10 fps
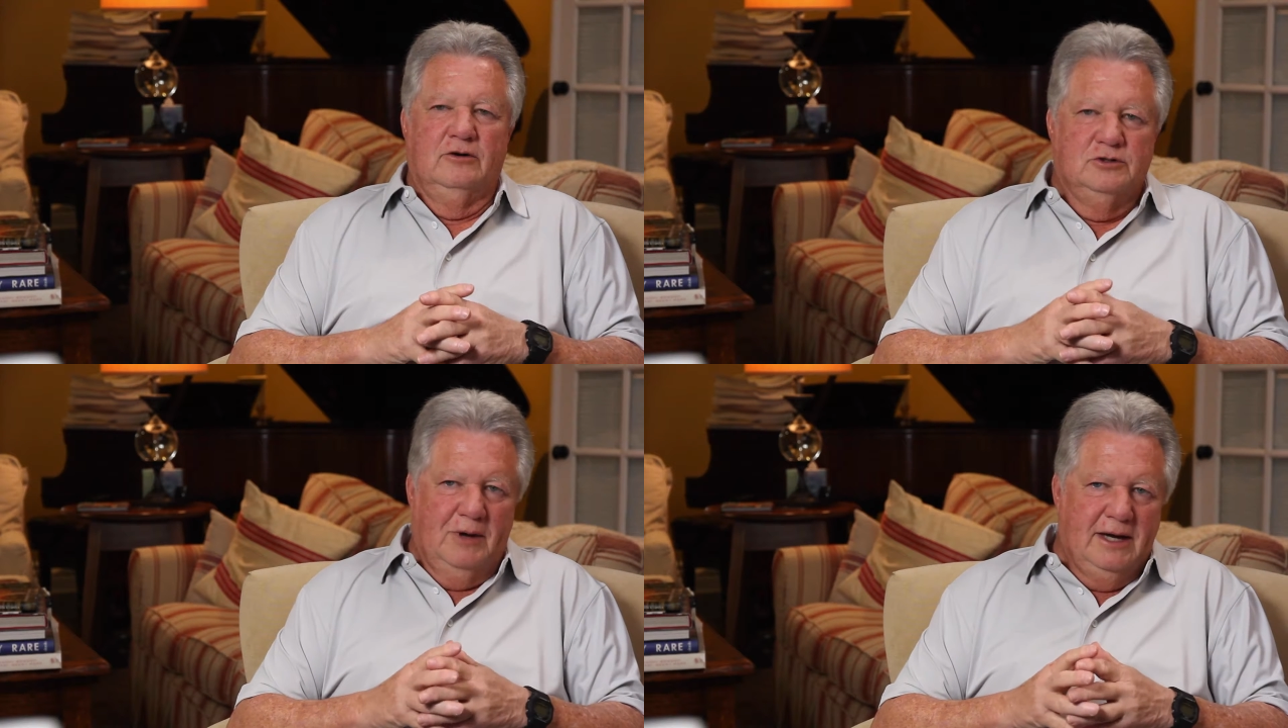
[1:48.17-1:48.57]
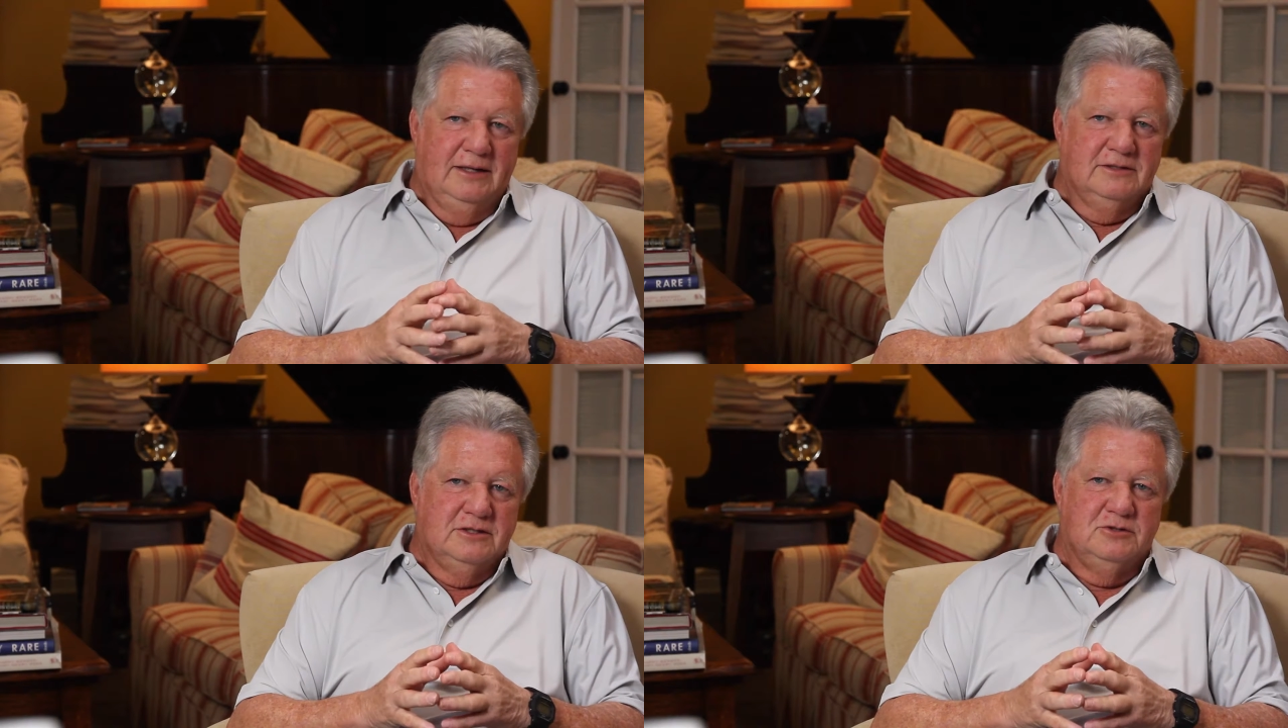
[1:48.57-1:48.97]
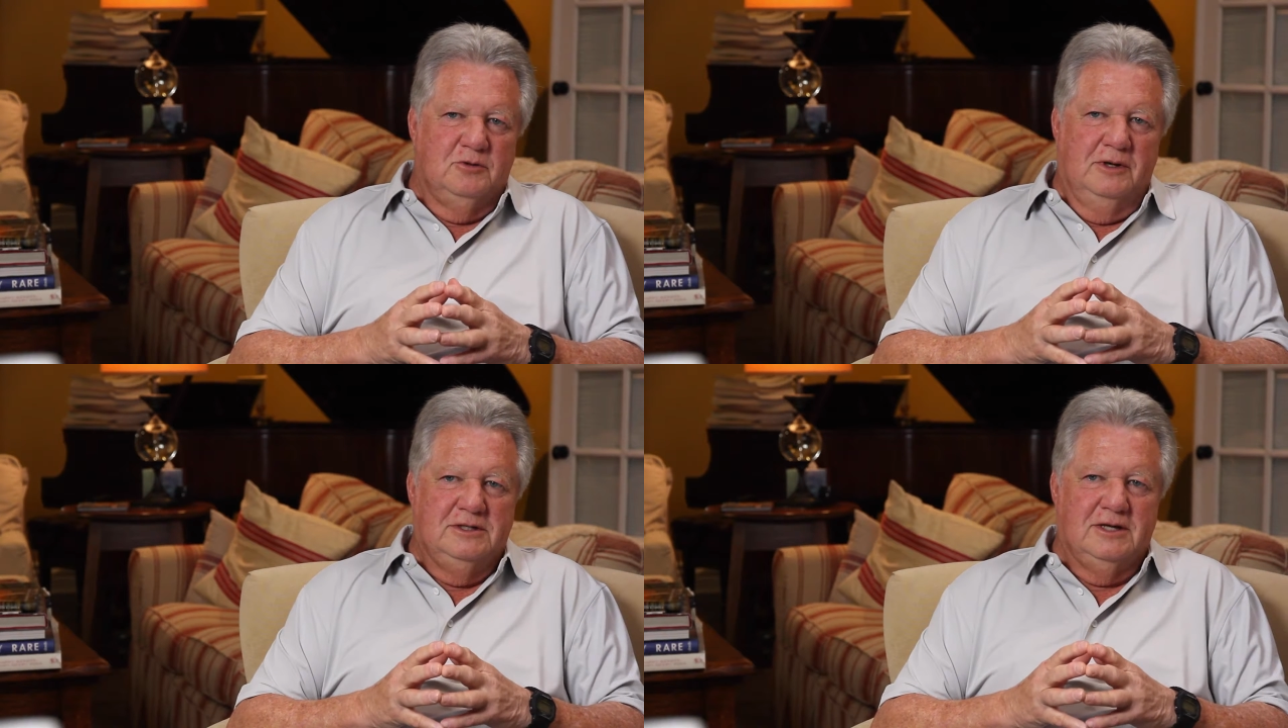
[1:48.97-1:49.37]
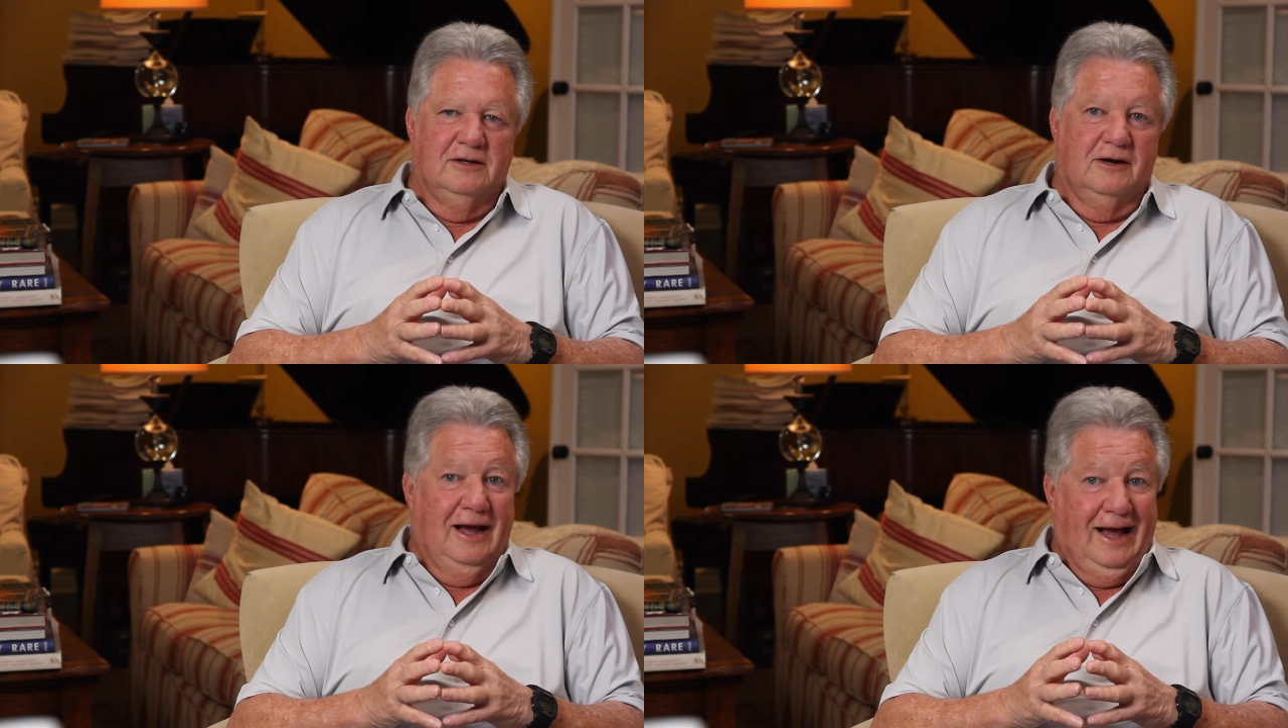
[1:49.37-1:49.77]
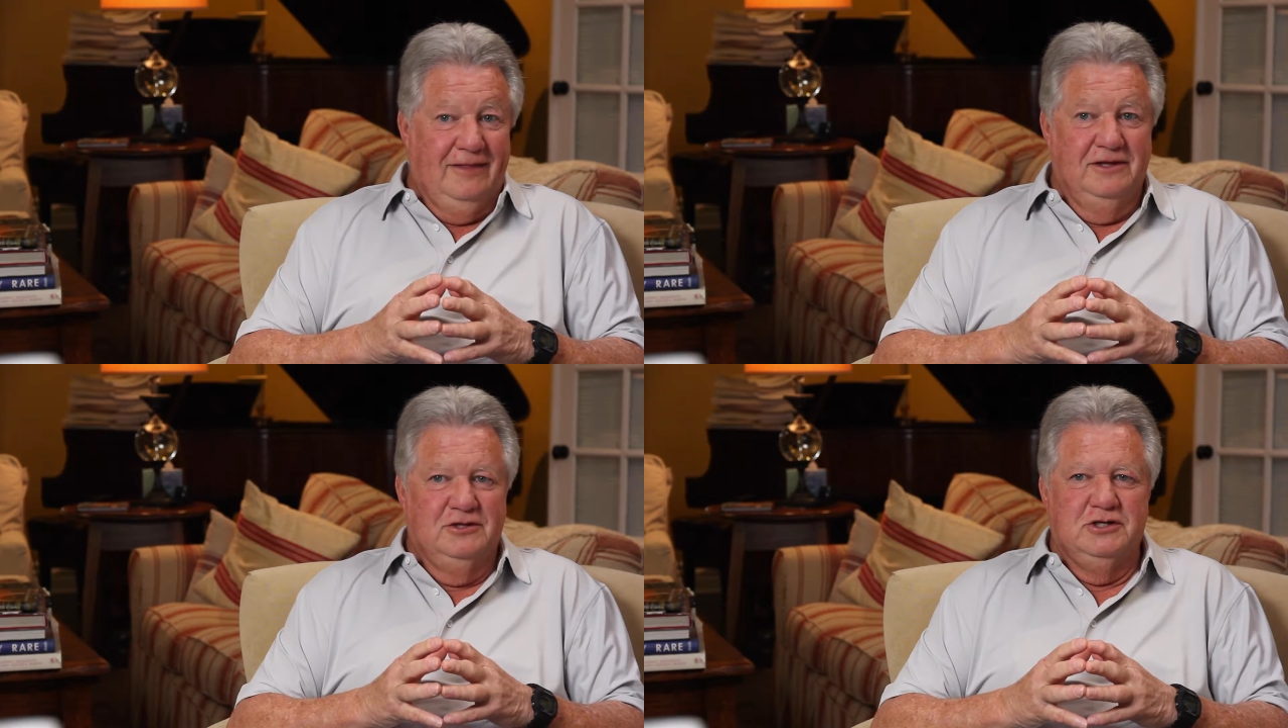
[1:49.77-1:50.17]
her training as a storyteller, I
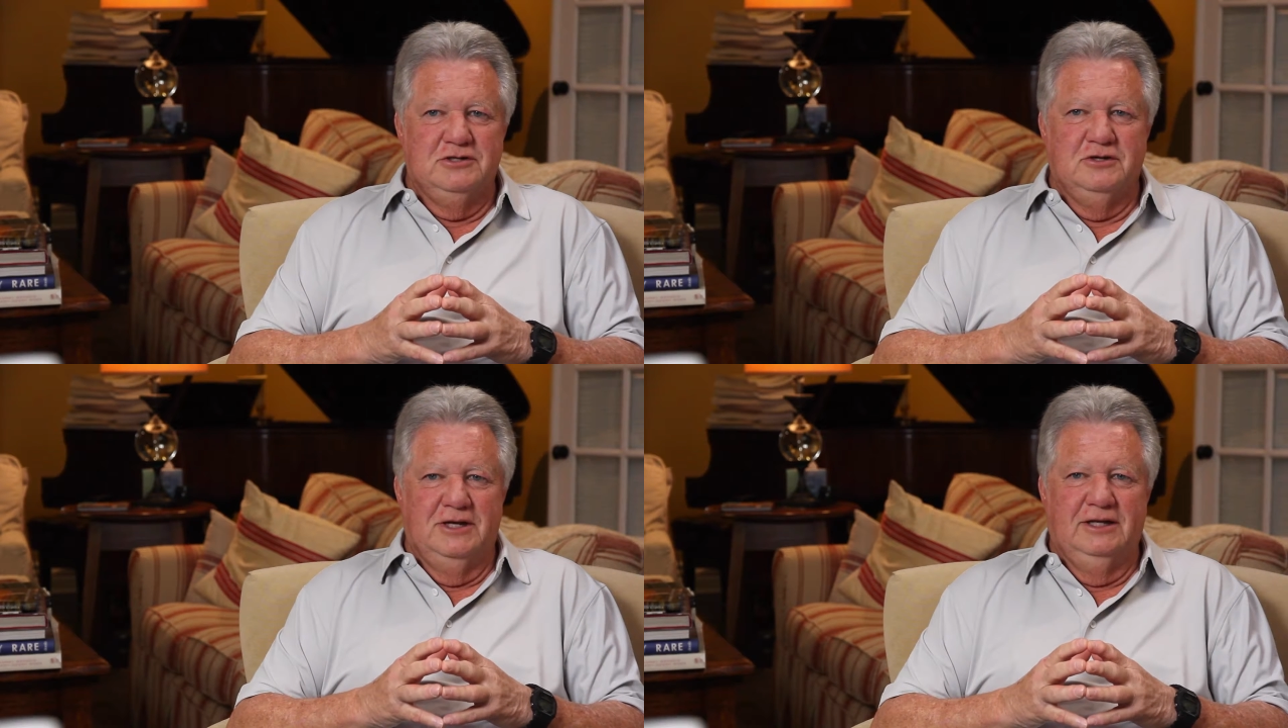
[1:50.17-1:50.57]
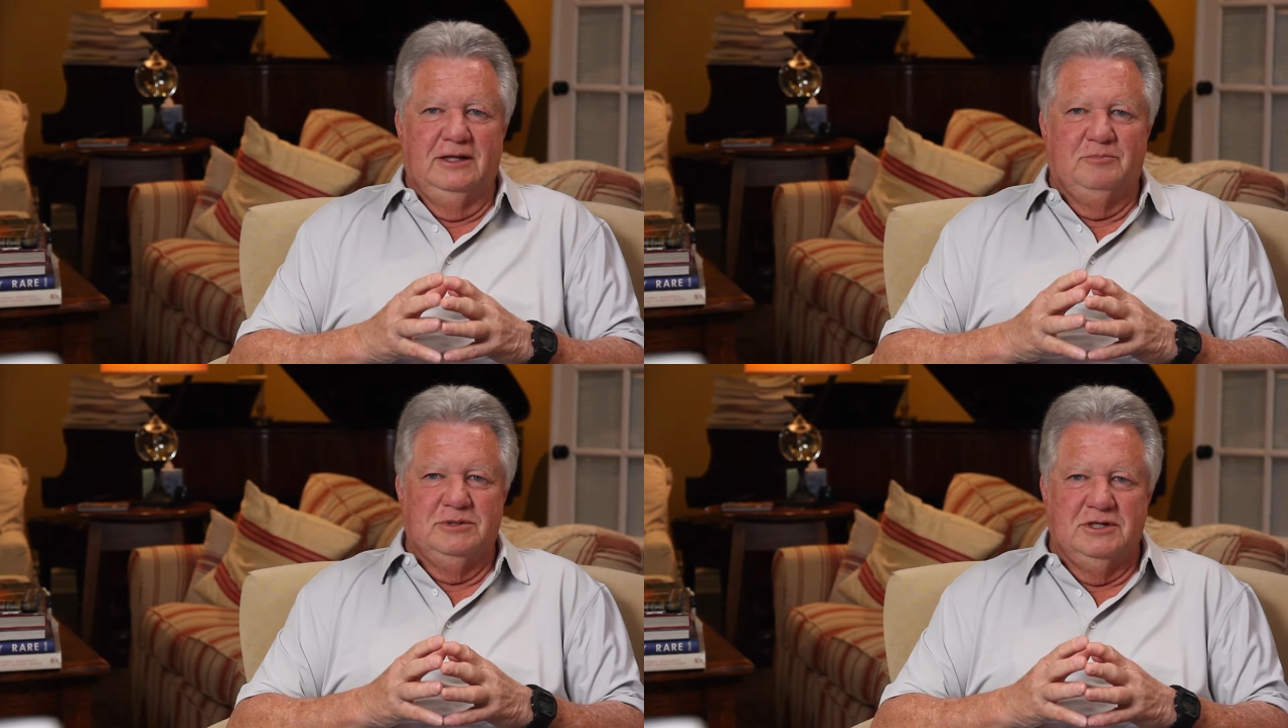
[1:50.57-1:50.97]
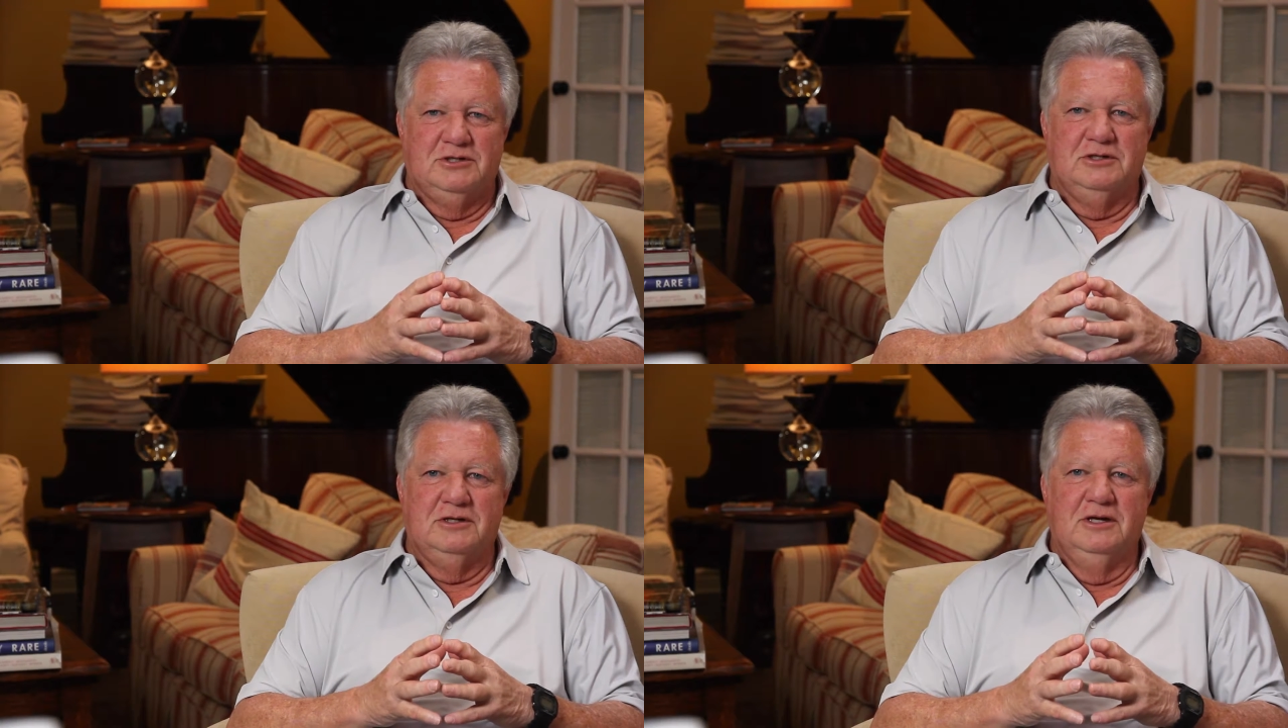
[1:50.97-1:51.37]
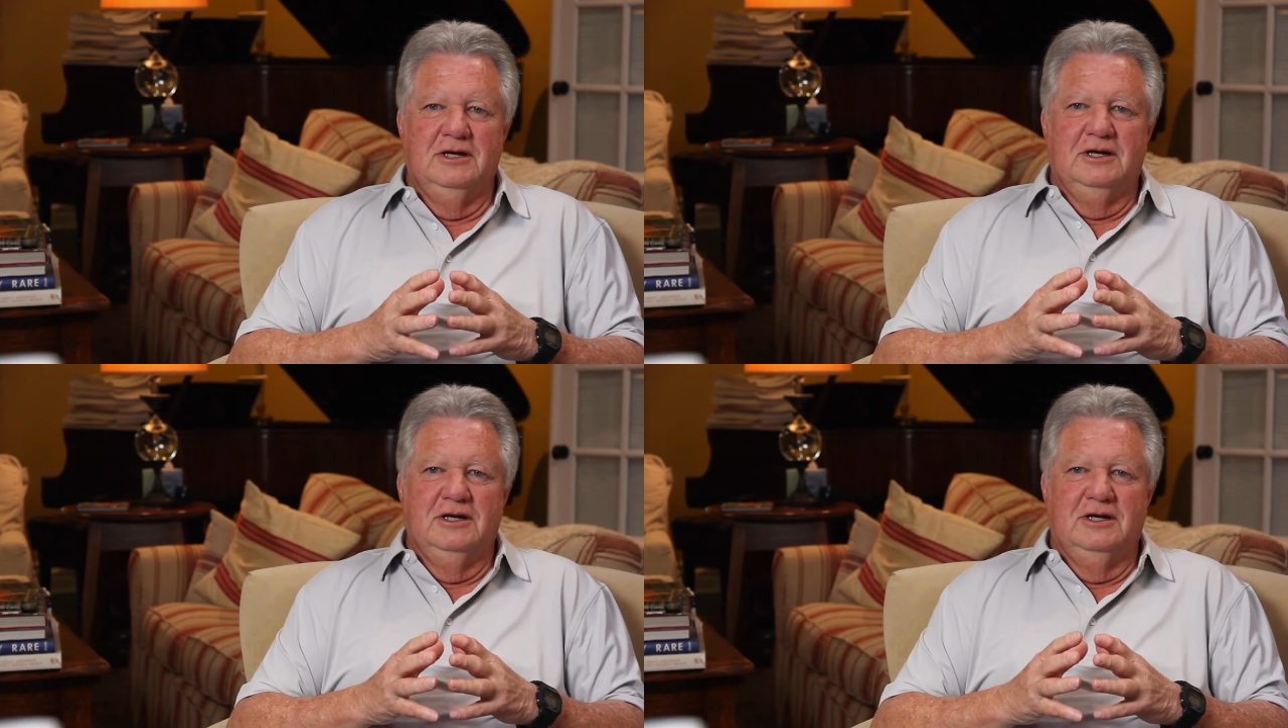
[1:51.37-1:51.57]
think she's uniquely positioned